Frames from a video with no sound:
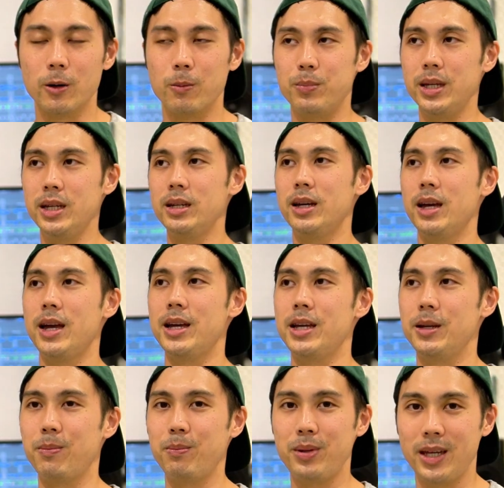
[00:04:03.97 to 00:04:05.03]
Now, being
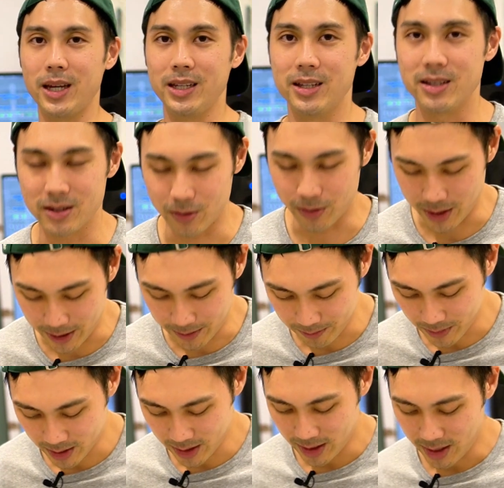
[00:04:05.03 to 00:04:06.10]
a pianist, right,
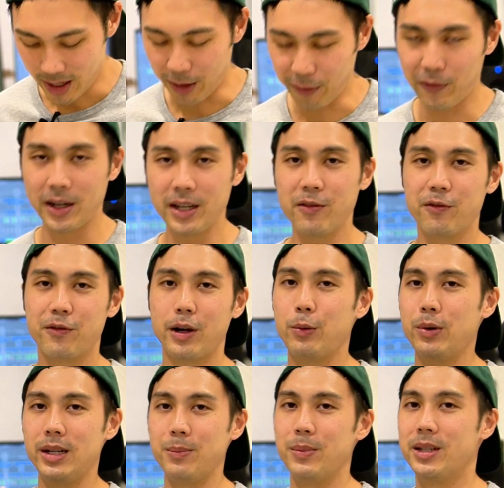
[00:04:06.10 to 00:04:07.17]
I find it
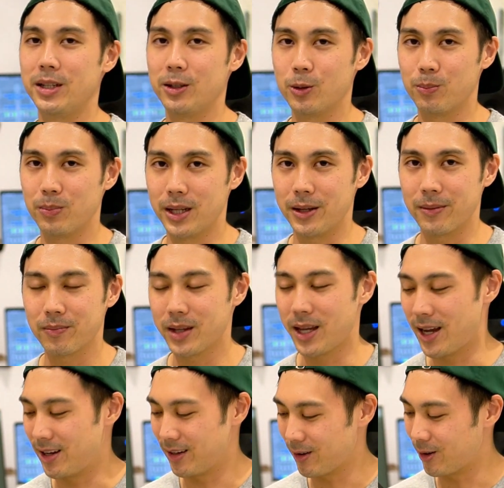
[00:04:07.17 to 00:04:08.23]
very limiting to play.
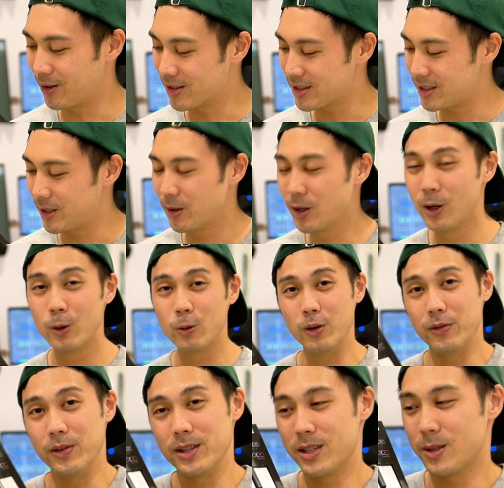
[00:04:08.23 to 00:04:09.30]
And honestly,
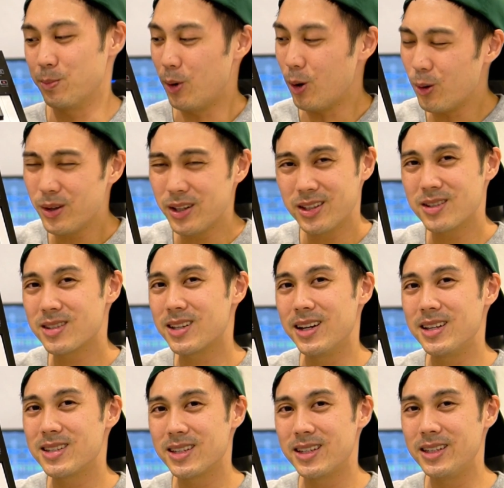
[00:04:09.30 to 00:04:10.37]
with a small little
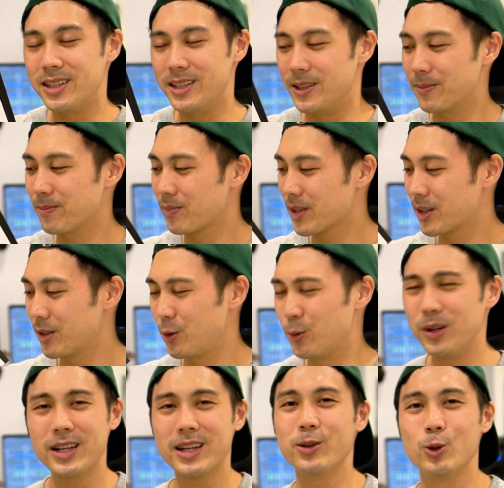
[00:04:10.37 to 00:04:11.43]
size key, you
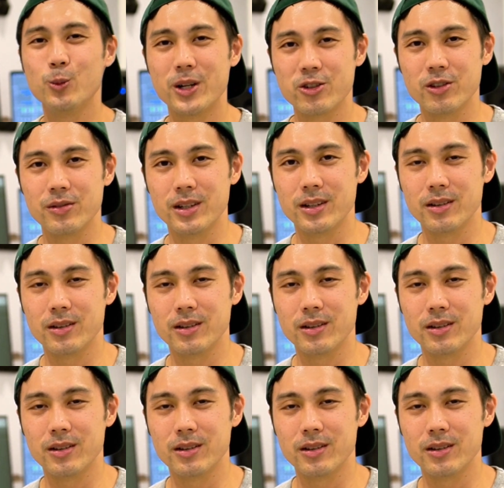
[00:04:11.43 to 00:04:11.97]
really can't do much with